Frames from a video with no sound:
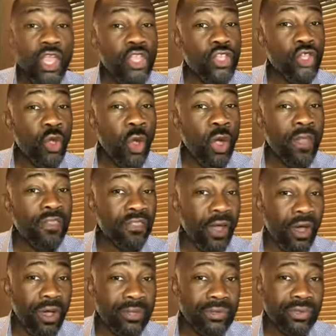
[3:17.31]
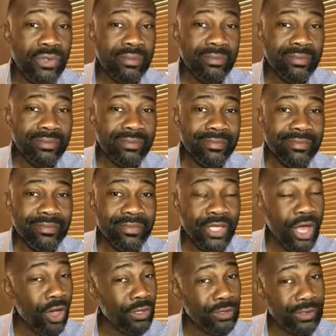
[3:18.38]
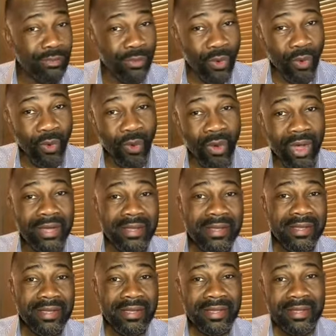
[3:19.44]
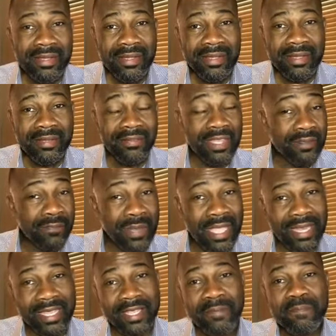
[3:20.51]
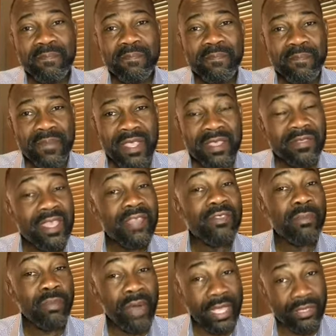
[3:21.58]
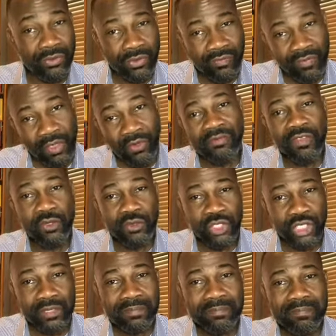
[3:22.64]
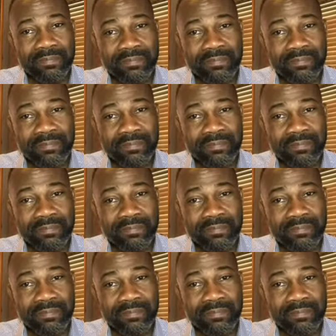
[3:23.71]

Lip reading: Your thoughts cost more than a penny. They're the price of your future.